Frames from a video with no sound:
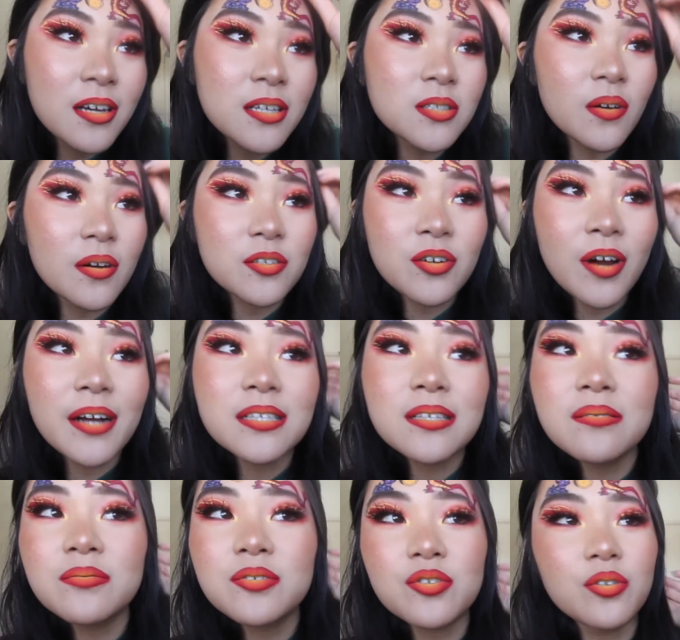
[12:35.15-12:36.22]
So I tried
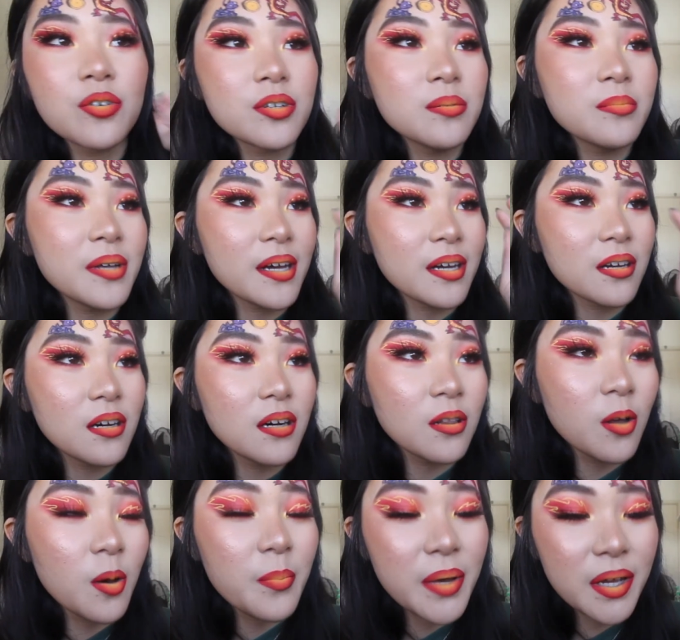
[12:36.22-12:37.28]
to draw them like a
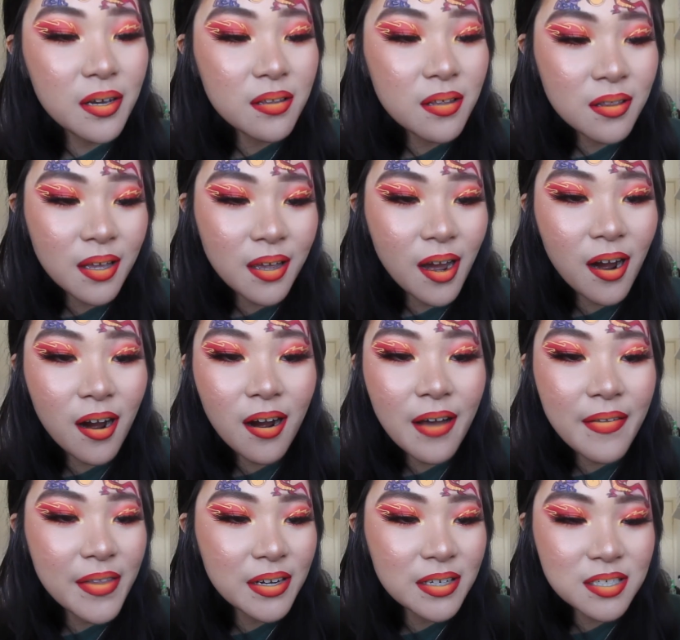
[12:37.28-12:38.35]
lot bigger than they are,
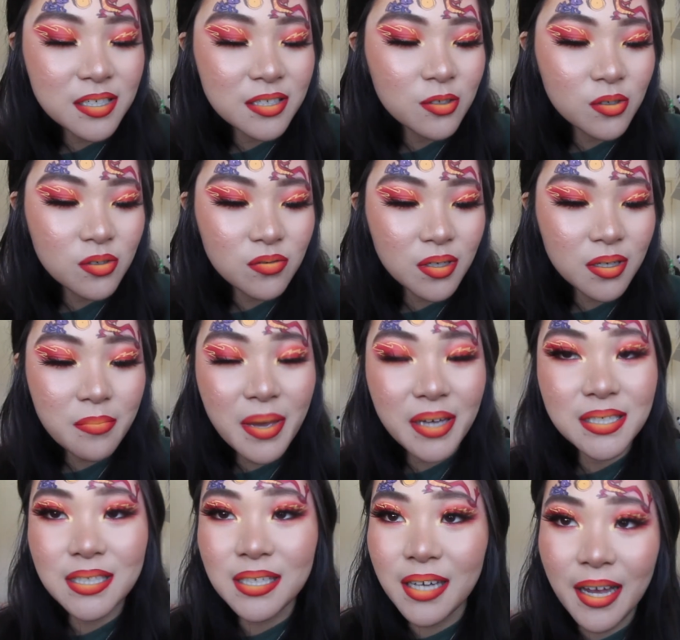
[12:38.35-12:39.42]
and then it just looks really
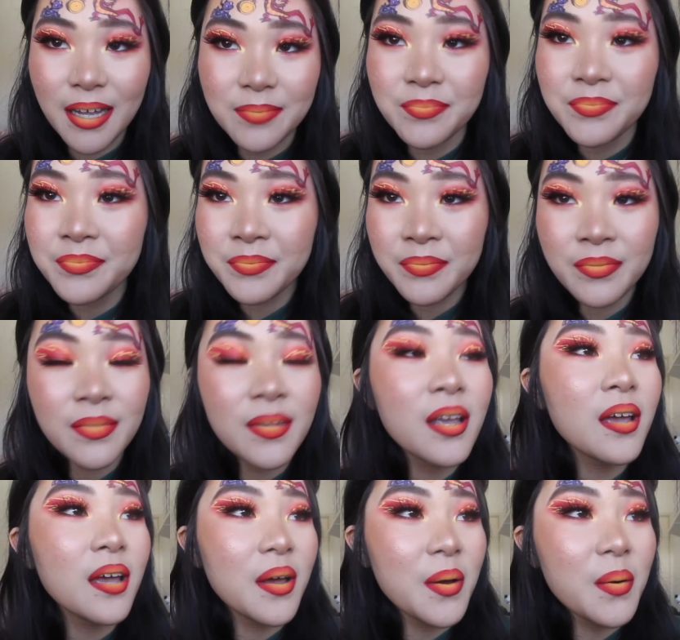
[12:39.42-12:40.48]
messy and
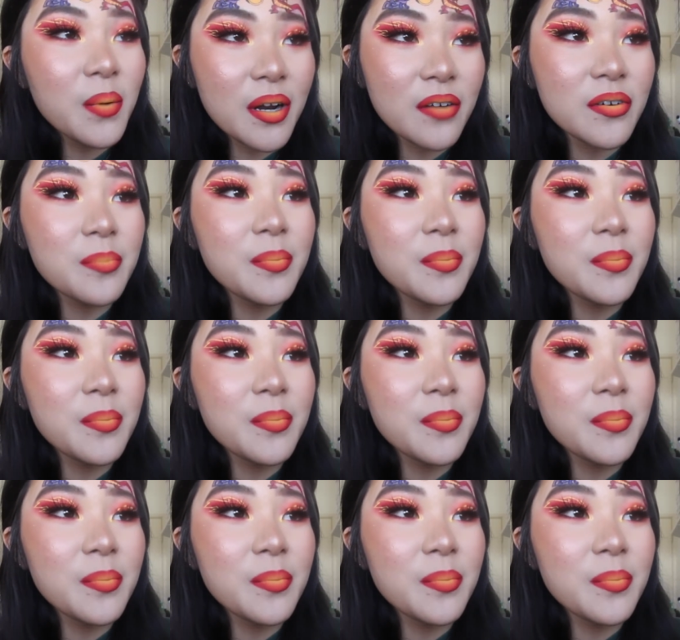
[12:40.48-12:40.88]
whatever.